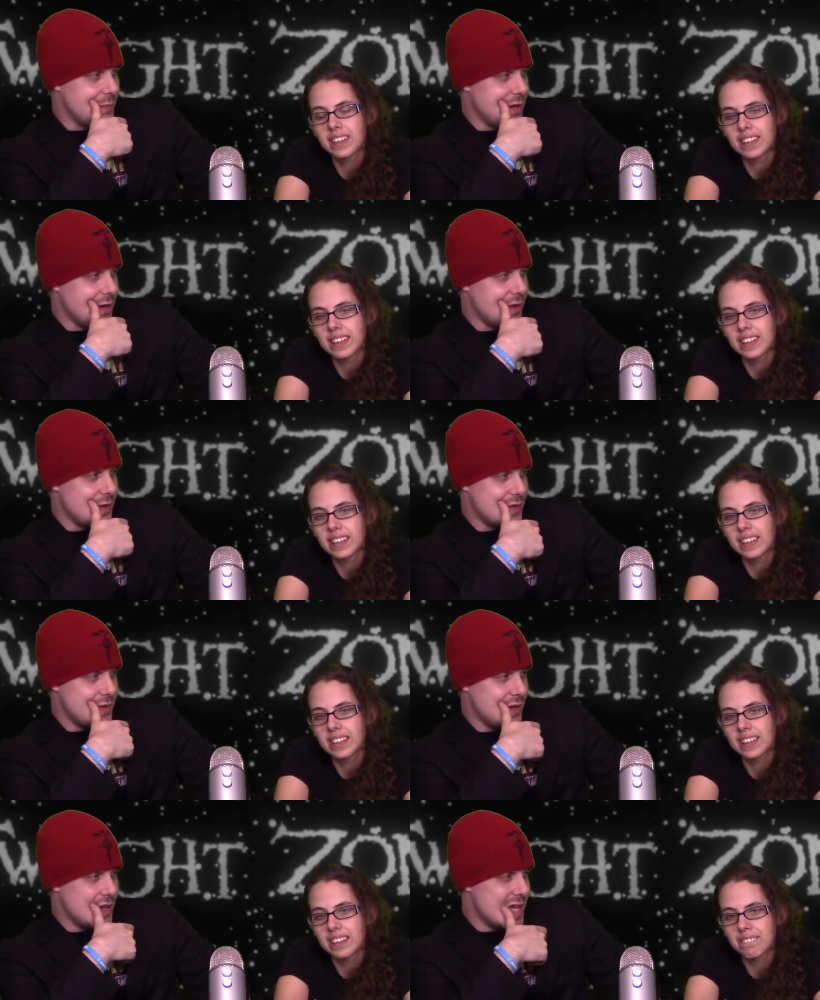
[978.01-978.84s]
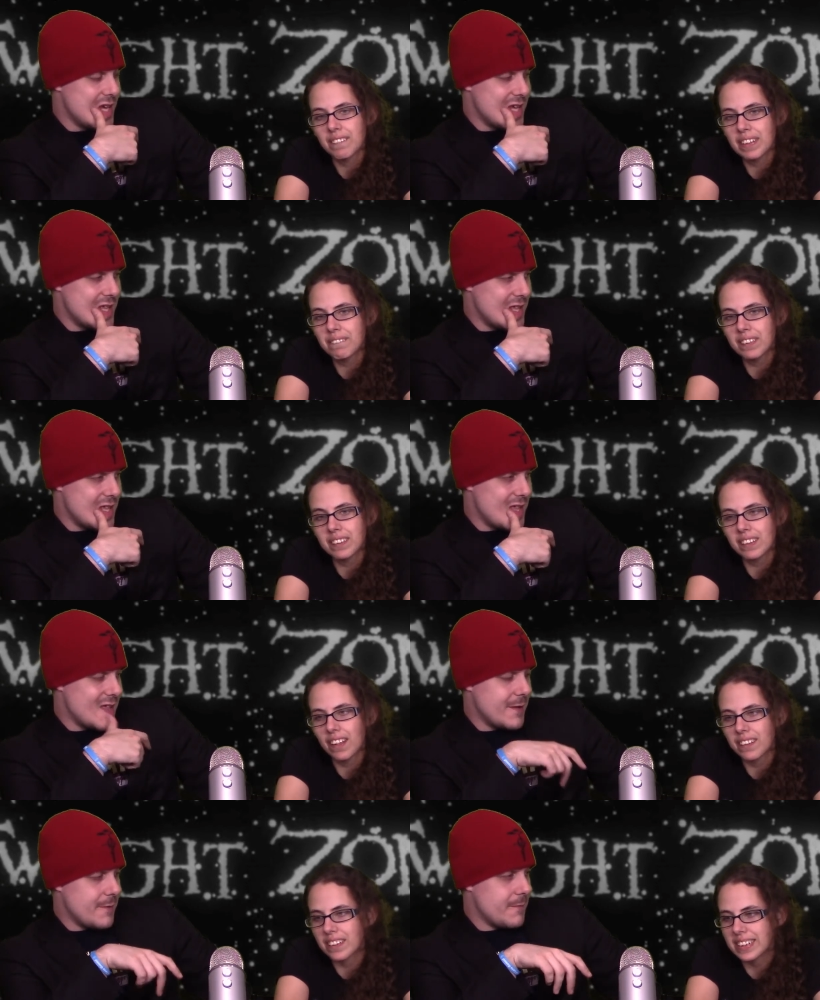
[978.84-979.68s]
Speaker 1: Mars.
Speaker 2: People
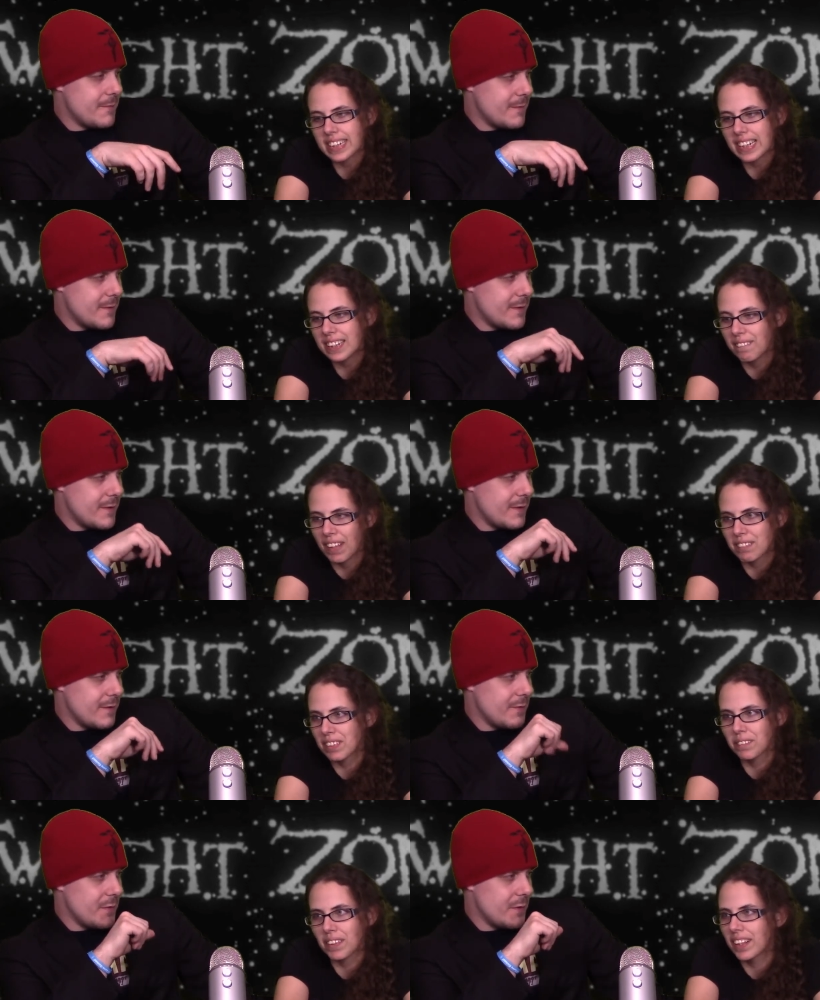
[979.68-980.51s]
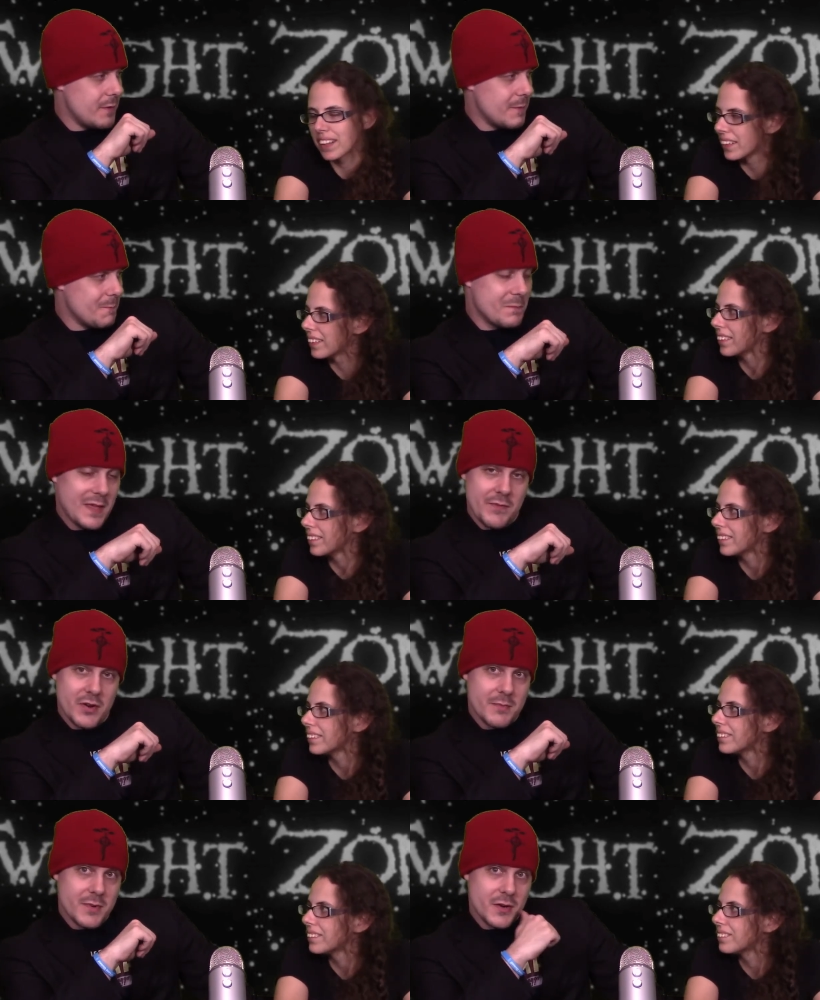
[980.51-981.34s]
are the same everywhere.
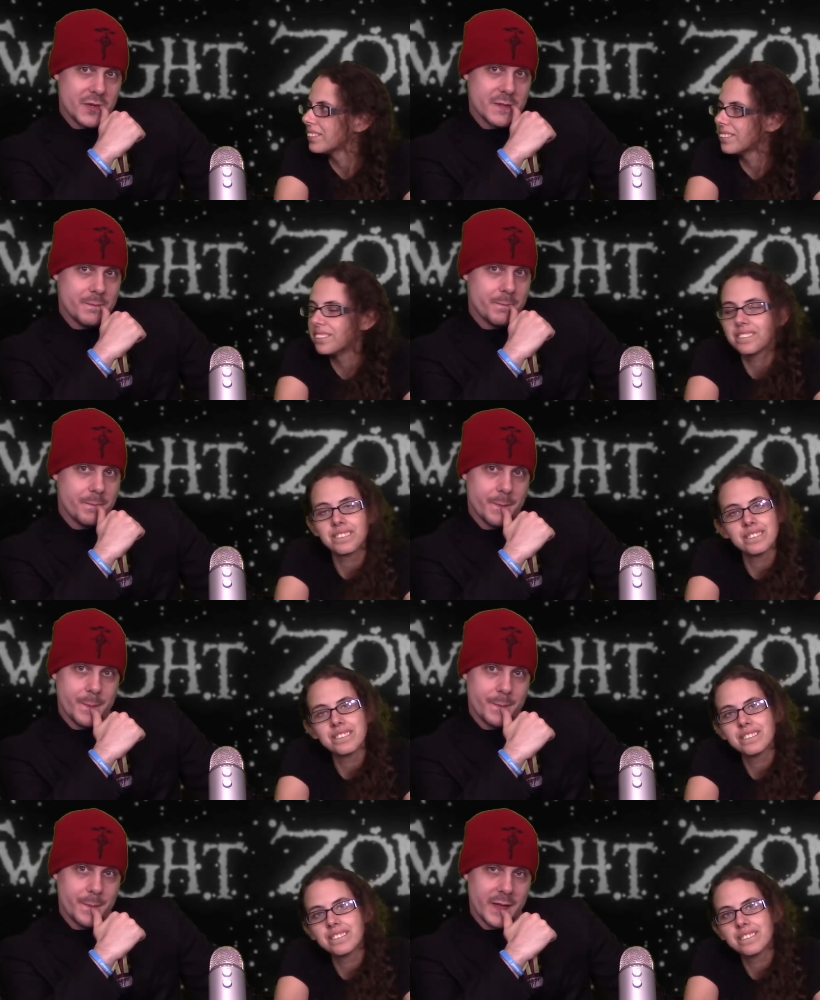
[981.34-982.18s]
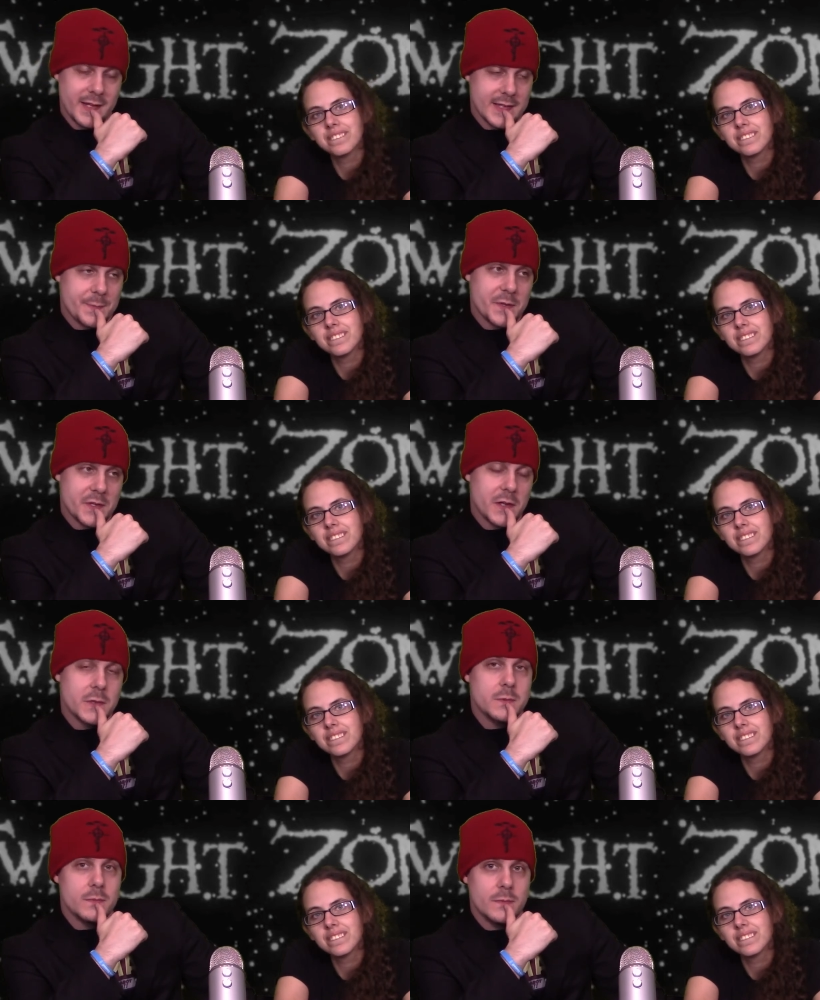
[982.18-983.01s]
Speaker 1: Even on Mars, except they're
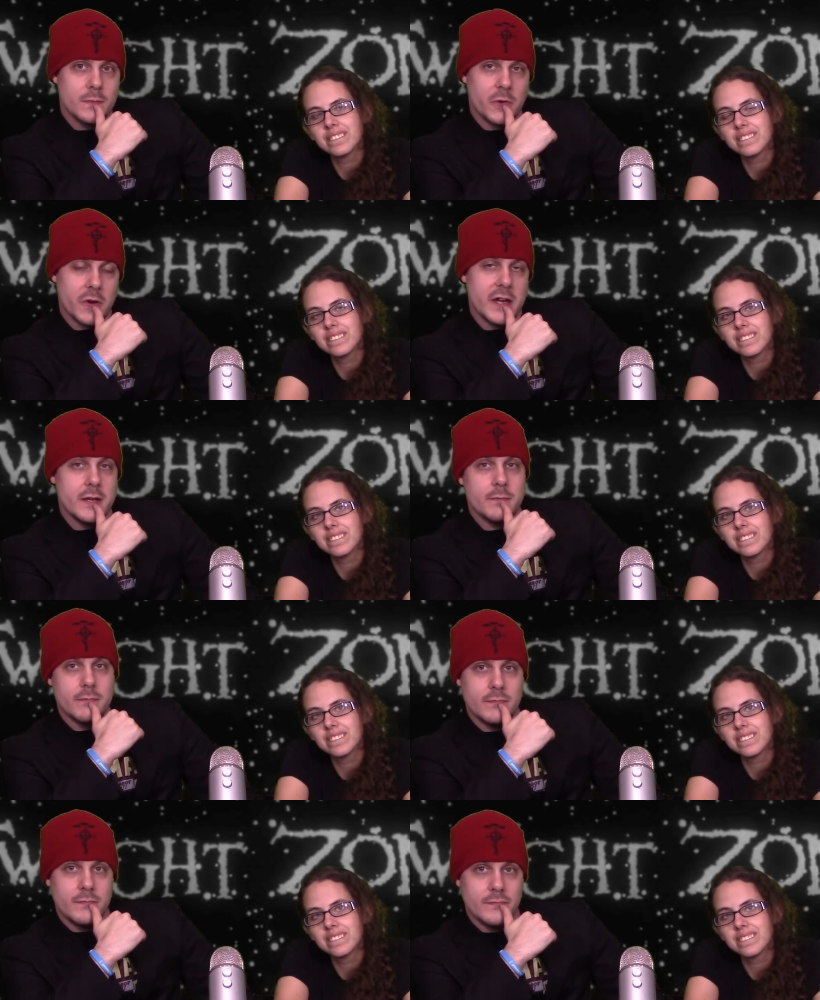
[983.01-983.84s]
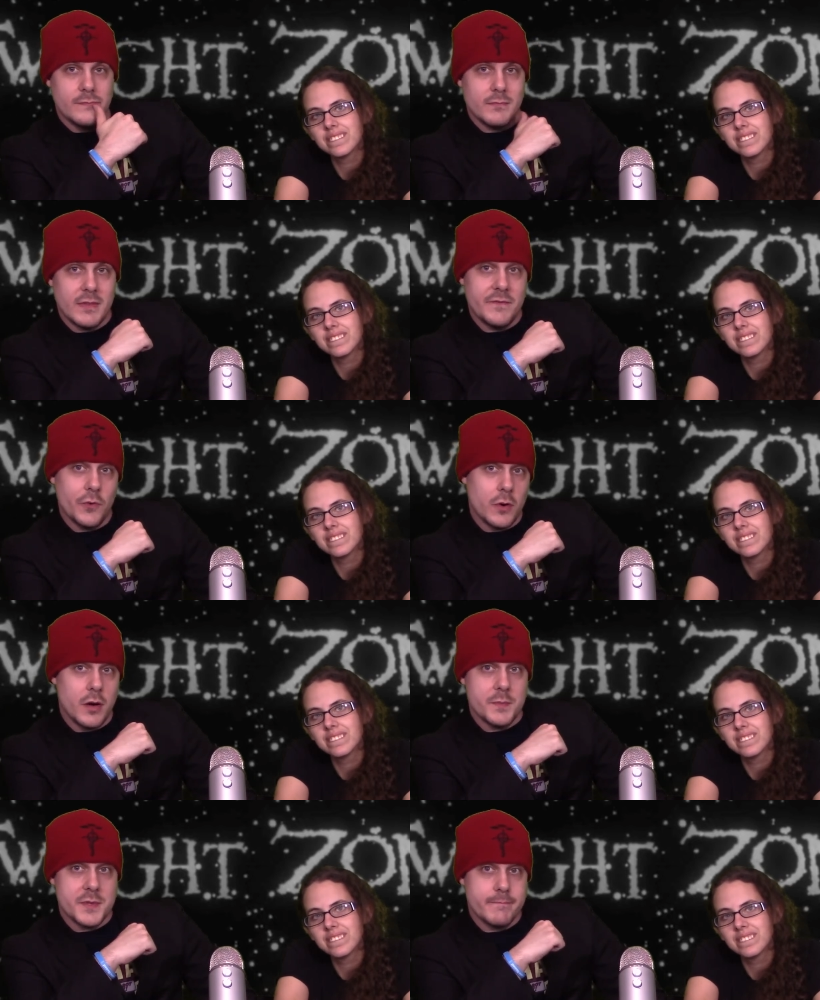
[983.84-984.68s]
tall, green, and
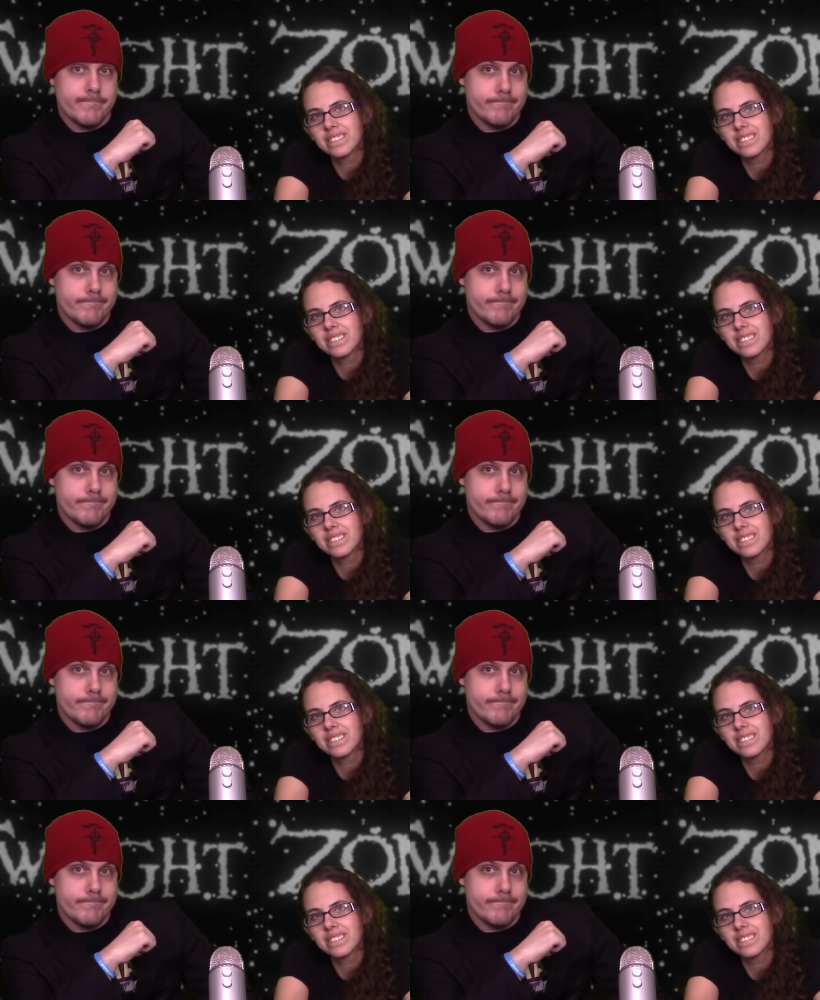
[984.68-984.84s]
forearms.